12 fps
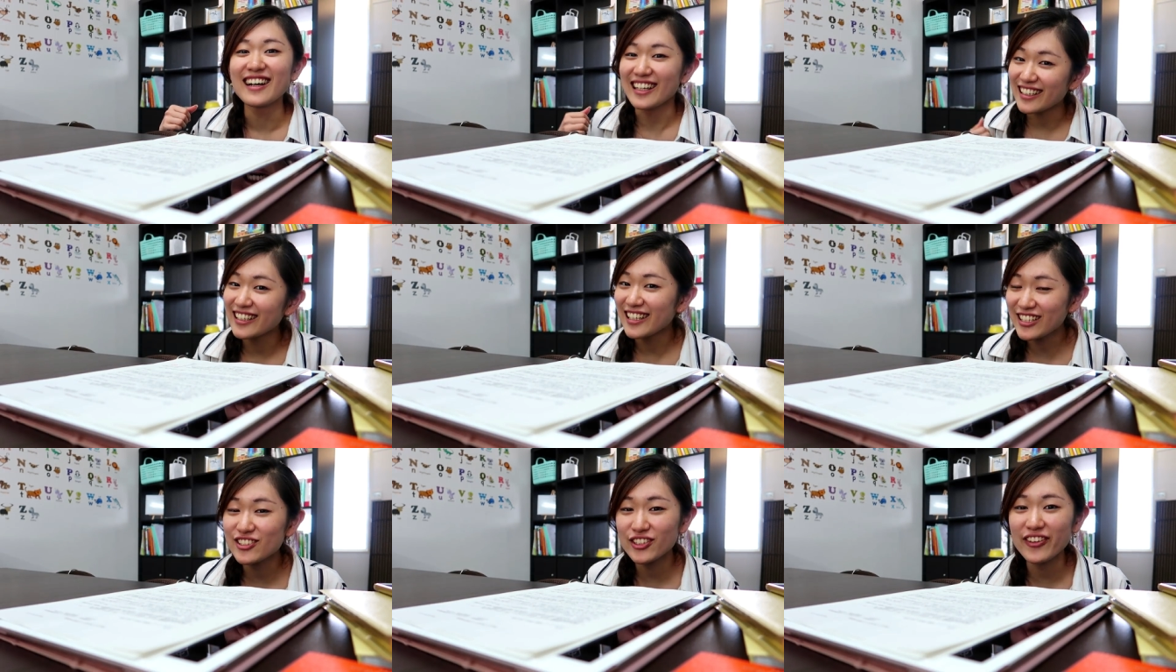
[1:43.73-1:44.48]
I'm gonna
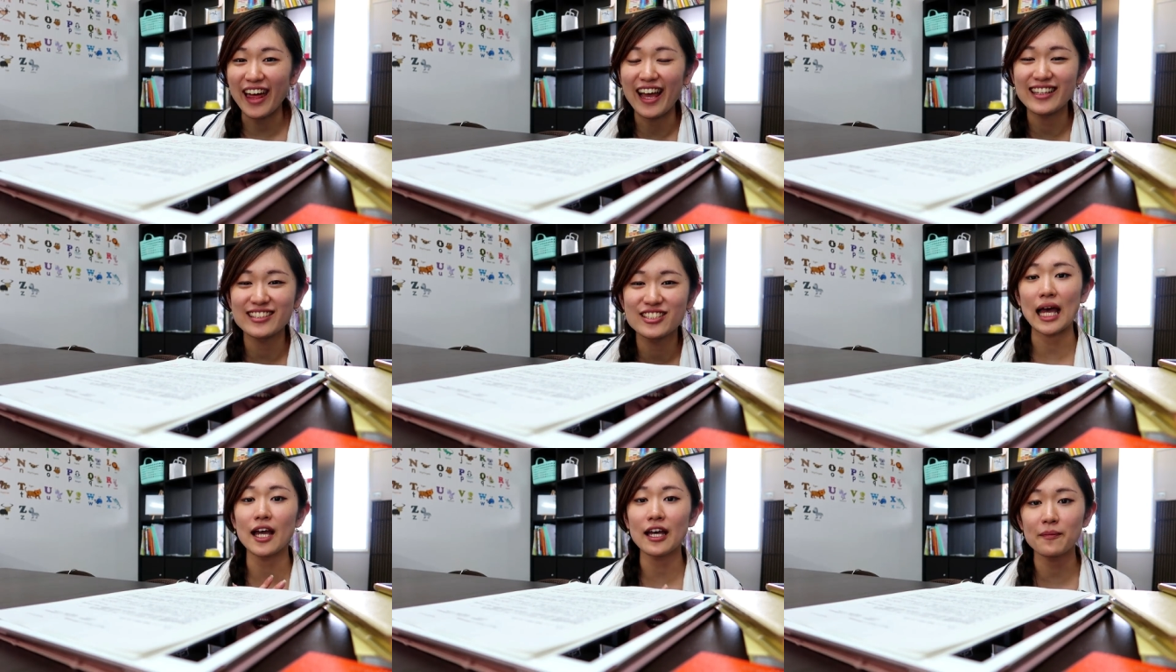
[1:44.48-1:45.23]
need to do that
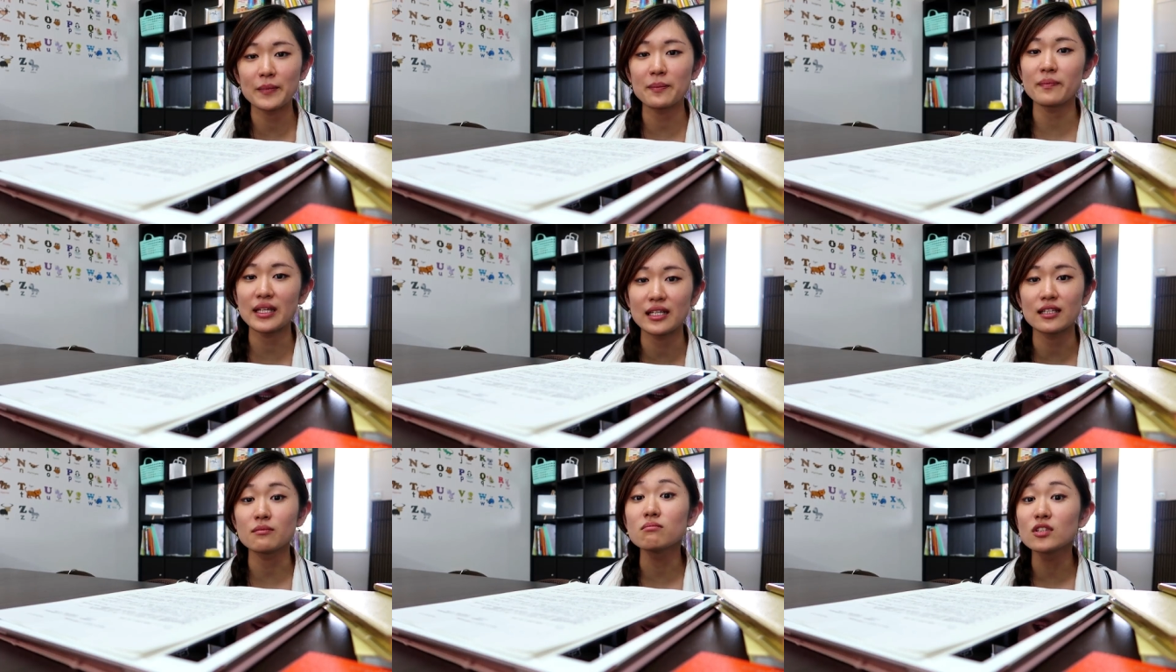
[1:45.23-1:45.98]
I have been
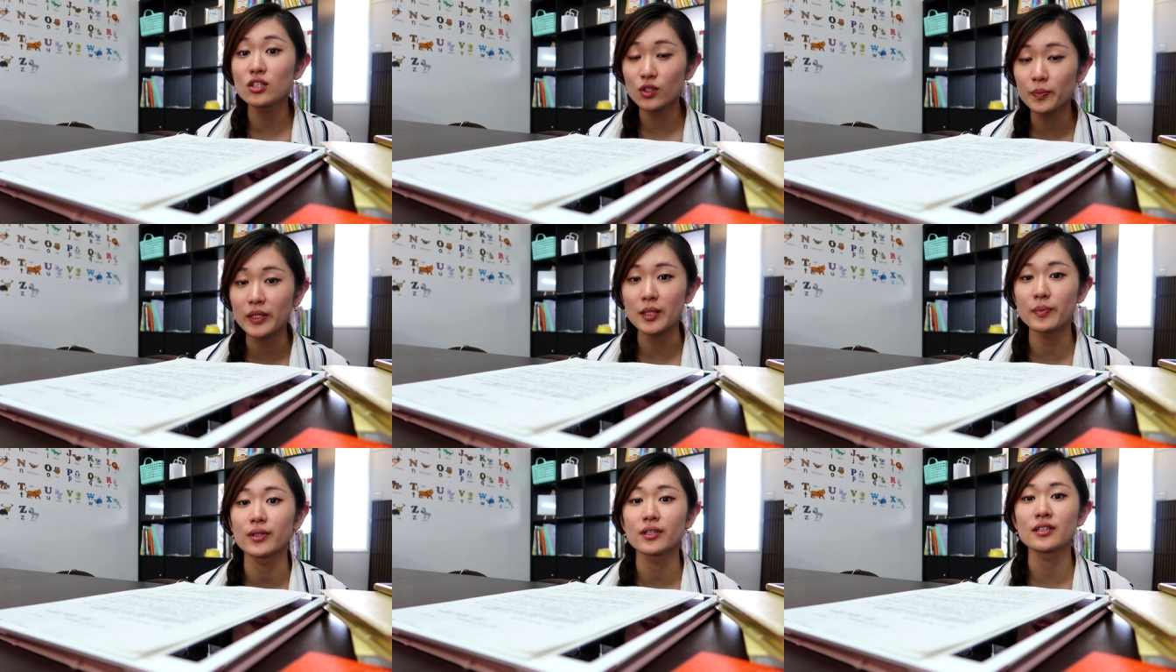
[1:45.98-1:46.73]
meeting new
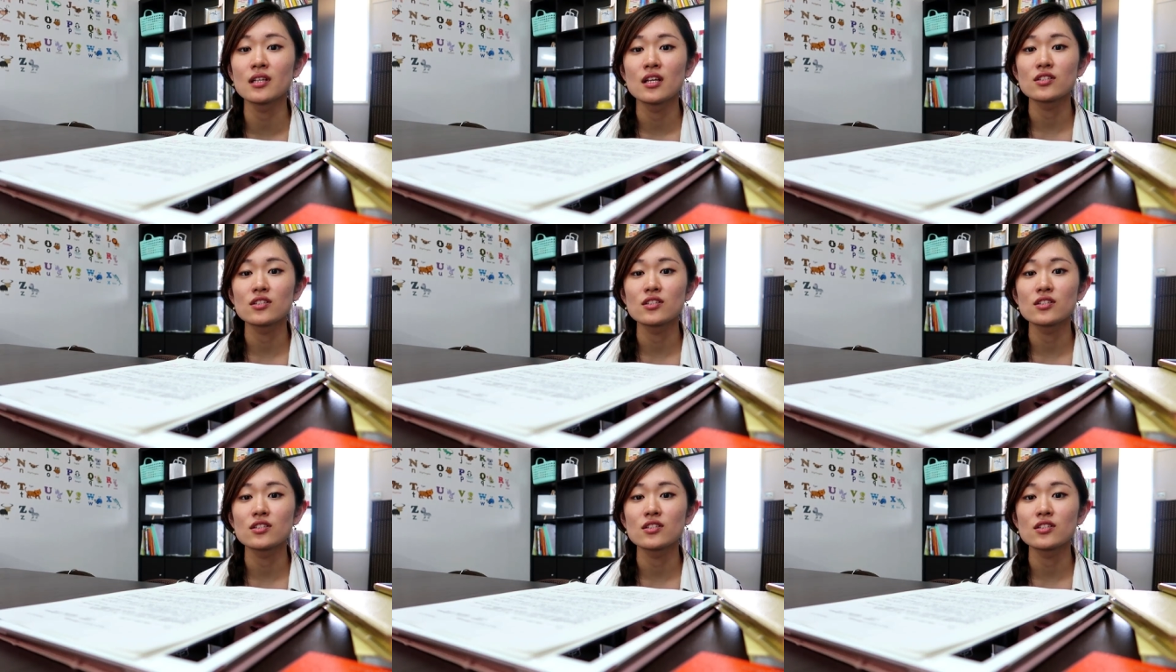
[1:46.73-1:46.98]
people,